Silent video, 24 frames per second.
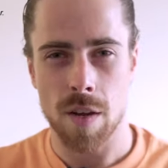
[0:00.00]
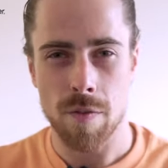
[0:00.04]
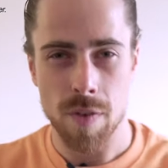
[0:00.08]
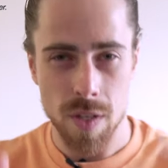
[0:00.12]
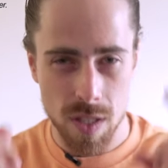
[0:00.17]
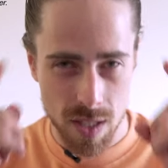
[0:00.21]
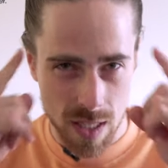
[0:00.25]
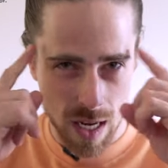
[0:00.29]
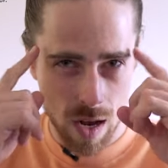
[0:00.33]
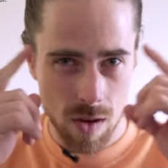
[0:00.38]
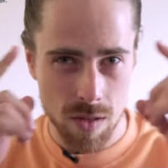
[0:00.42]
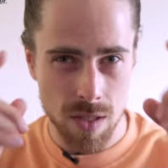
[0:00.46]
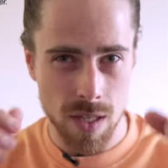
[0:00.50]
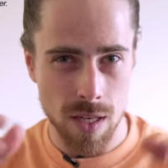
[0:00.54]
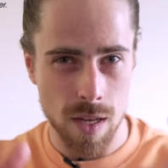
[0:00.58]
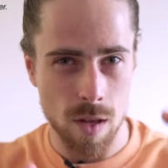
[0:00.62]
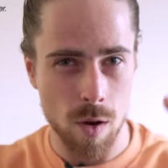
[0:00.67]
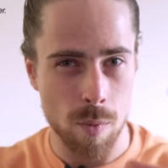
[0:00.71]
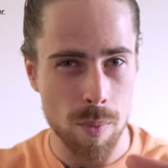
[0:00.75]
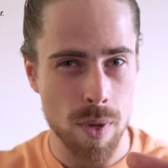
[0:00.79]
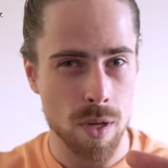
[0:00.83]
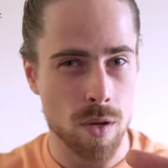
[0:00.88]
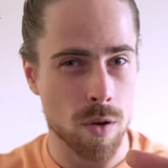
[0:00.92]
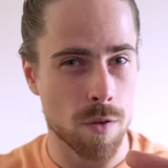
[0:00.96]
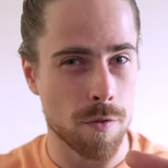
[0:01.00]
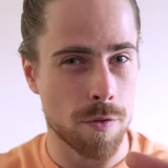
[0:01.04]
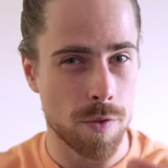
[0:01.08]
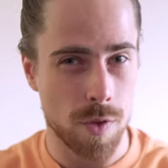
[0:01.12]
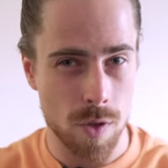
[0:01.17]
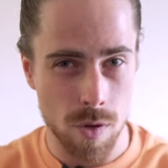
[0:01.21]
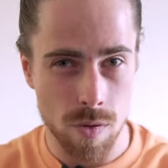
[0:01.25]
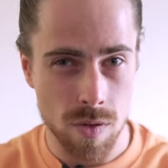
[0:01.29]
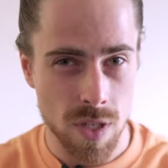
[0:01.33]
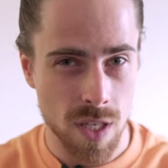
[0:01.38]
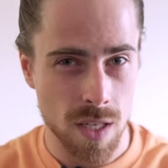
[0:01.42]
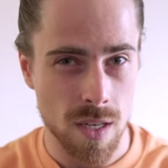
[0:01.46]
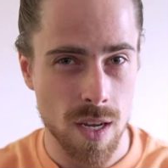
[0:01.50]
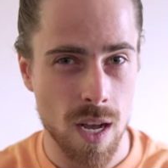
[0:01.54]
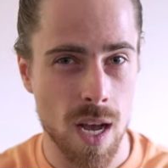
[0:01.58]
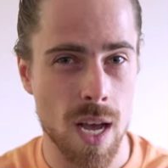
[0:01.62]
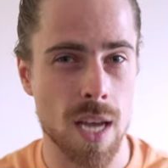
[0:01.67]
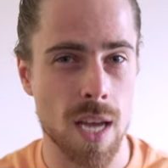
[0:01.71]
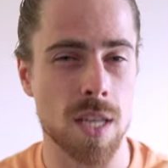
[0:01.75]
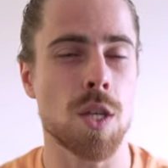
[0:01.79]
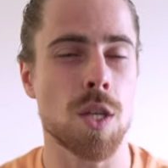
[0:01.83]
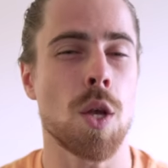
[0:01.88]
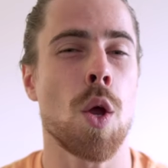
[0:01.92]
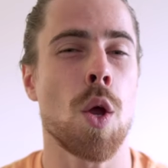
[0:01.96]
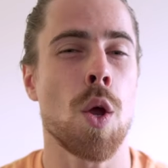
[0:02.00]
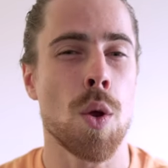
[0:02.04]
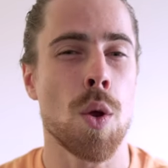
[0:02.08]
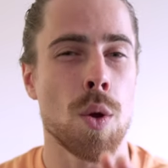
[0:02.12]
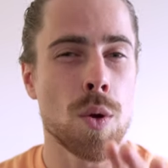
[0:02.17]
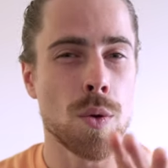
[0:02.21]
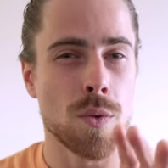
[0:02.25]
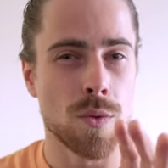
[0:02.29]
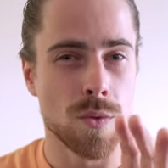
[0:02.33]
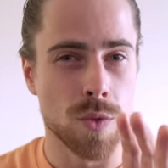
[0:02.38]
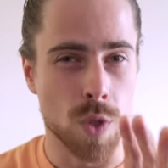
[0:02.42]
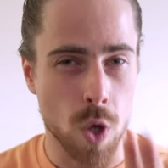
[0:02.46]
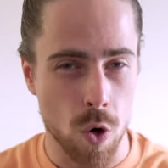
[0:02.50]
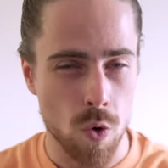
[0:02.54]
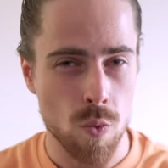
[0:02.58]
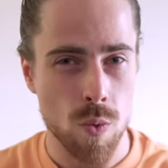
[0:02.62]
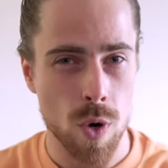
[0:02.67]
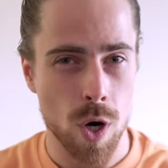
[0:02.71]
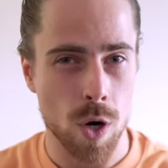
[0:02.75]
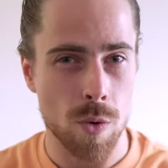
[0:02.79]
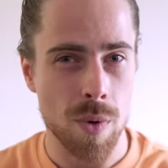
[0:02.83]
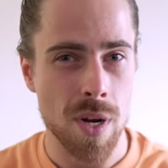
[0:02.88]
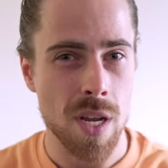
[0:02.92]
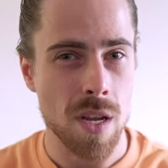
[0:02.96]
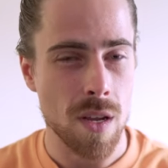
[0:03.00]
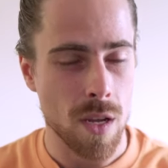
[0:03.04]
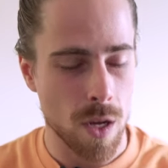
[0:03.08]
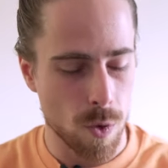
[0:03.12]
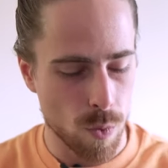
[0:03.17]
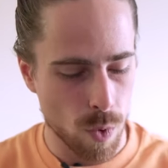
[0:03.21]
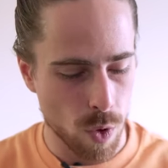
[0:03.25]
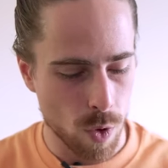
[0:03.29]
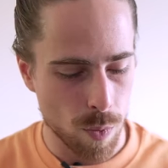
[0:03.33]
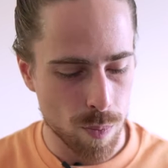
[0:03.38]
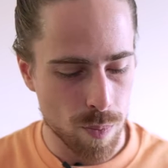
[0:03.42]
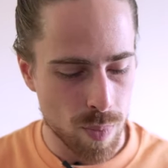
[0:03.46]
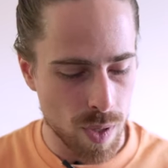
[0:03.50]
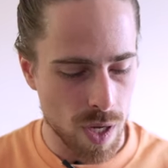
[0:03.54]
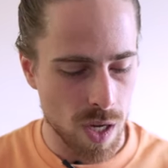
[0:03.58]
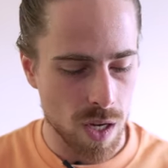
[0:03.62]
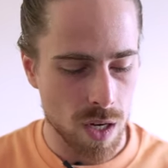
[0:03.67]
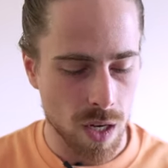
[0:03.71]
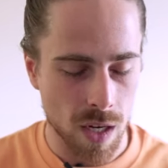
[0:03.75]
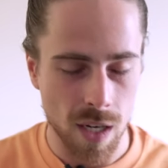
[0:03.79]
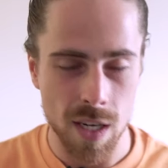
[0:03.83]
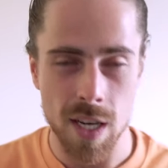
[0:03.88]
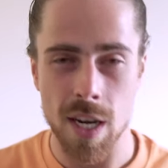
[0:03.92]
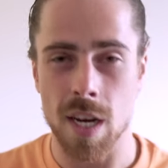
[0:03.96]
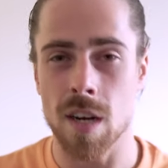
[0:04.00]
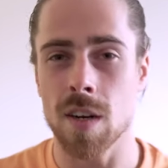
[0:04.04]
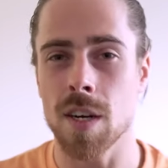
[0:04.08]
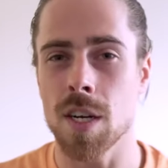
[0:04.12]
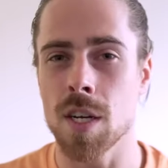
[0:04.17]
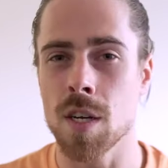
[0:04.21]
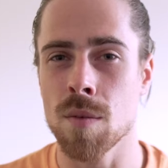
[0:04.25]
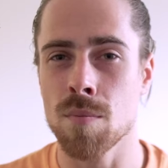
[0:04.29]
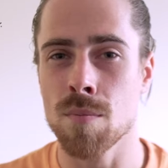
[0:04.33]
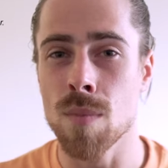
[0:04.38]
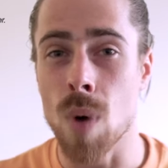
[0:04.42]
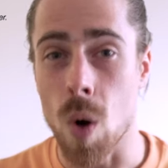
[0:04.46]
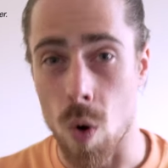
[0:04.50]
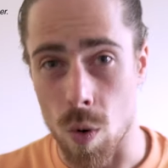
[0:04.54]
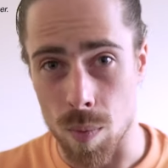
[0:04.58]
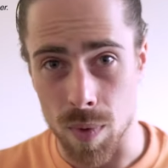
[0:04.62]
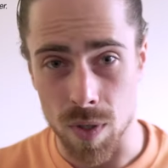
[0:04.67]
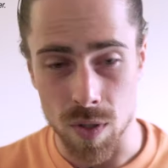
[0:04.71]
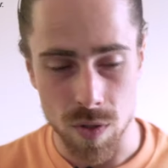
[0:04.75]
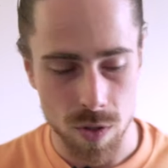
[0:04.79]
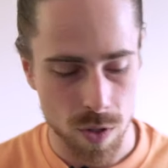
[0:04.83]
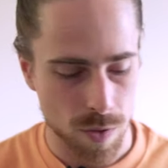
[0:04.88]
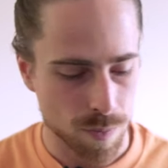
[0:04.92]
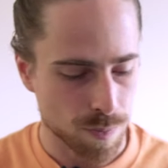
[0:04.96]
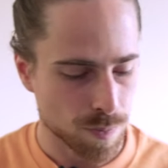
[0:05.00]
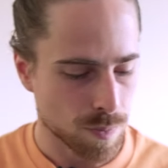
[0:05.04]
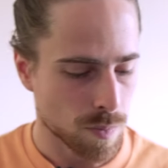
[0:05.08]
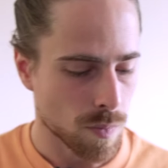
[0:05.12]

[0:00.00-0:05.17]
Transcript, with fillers: If it sounds a little bit confusing guys, don't worry, it will be clear in a moment.